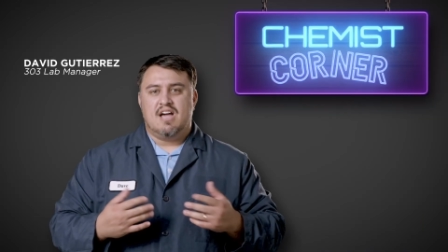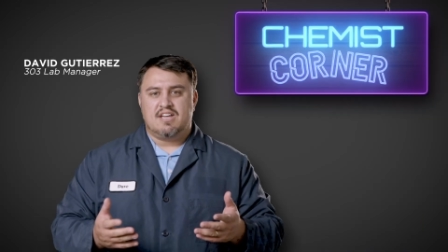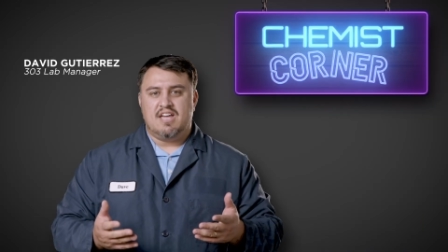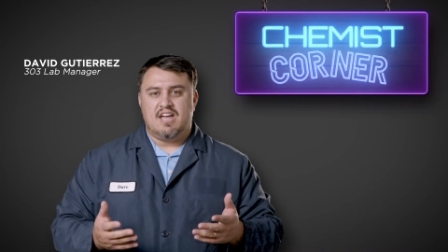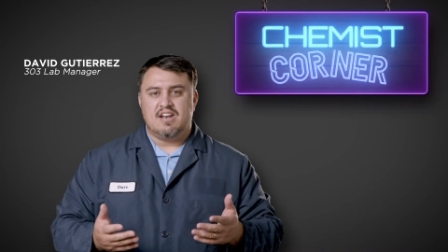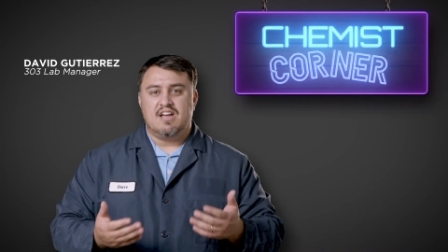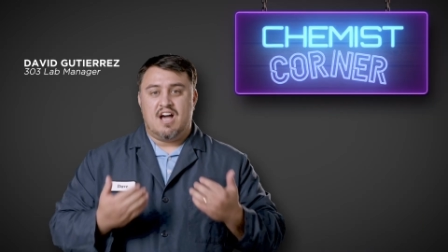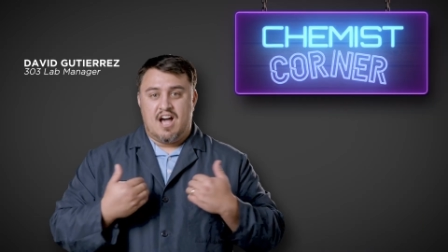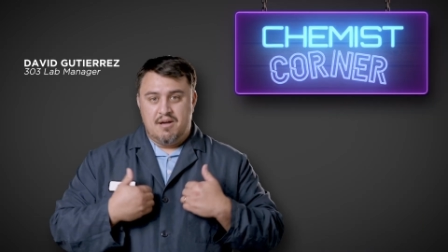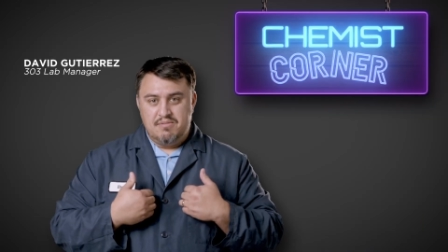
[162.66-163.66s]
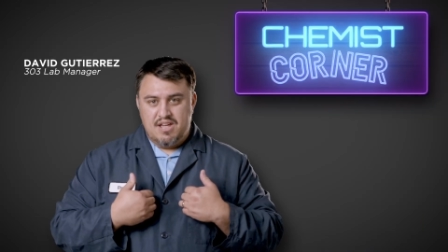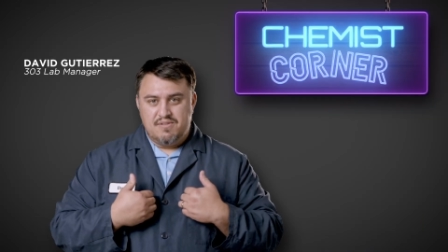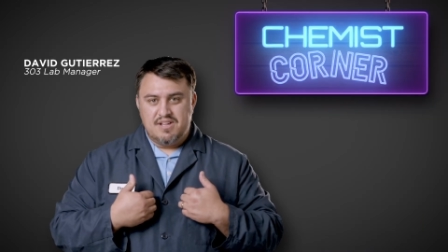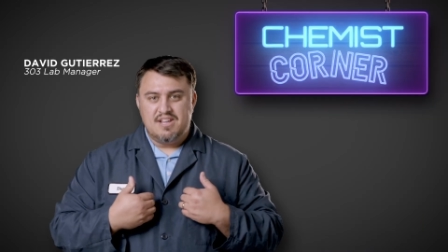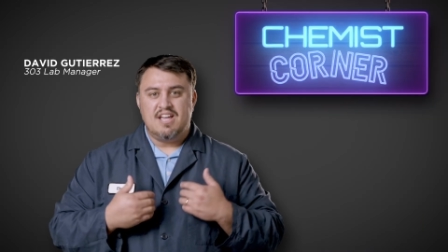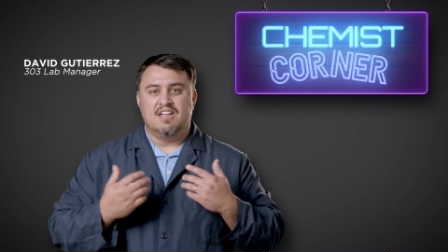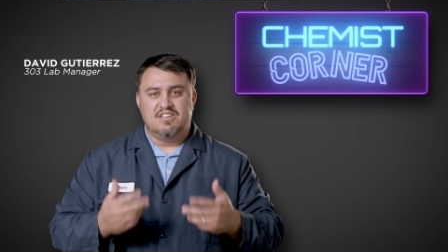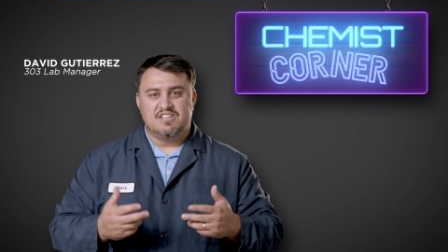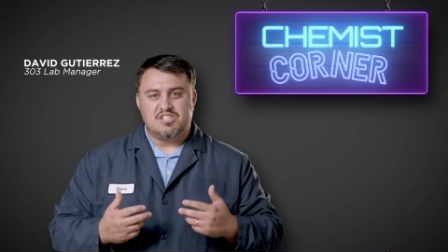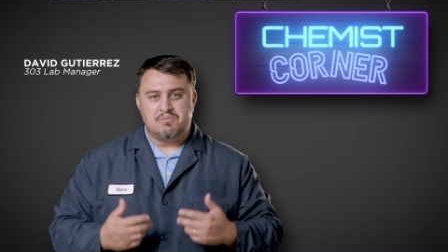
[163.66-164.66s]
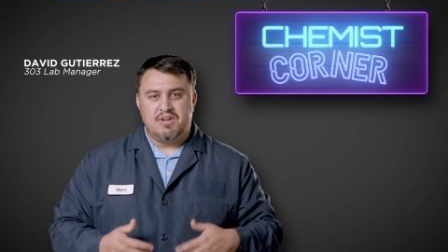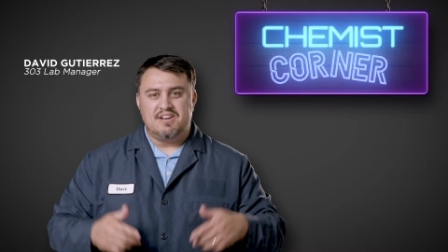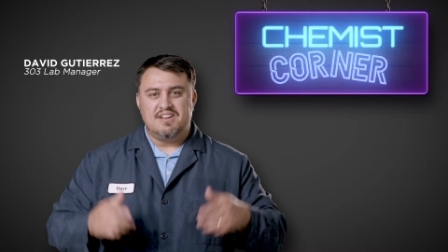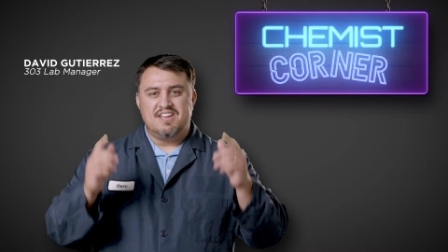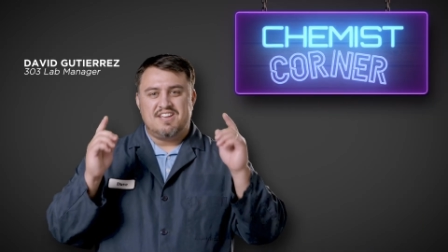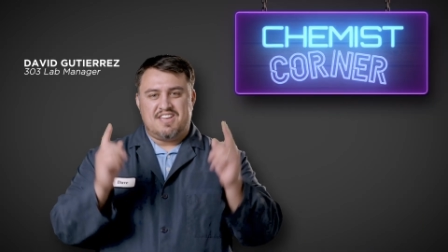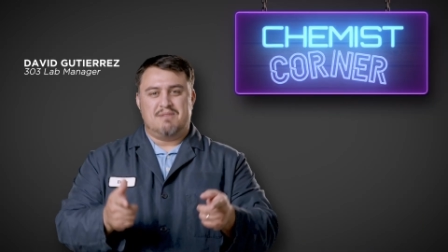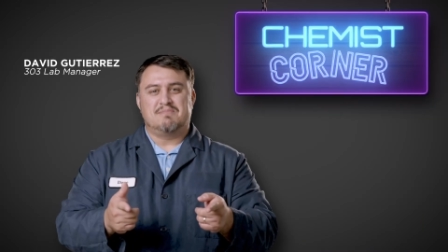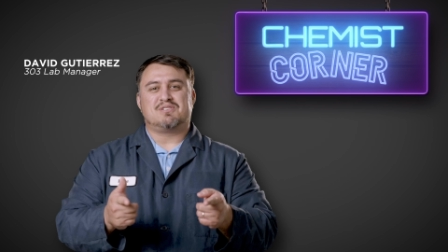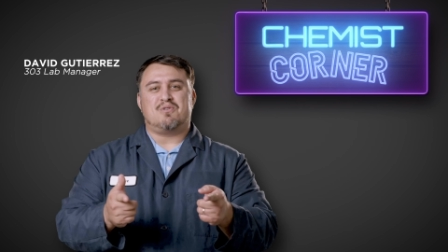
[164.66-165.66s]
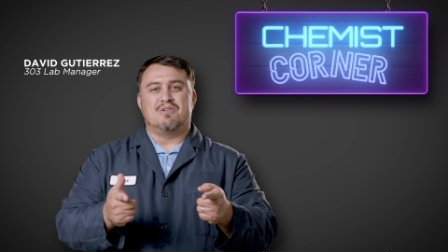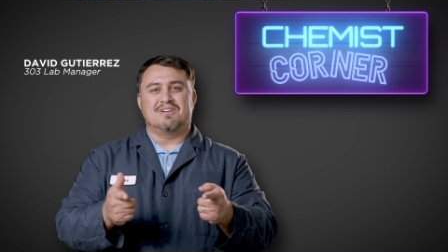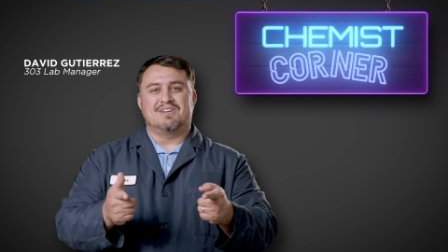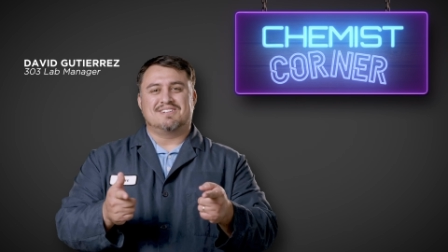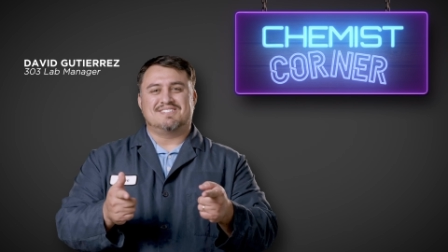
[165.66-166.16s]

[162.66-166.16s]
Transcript: Again, I'm David, and this has been Chemist Corner.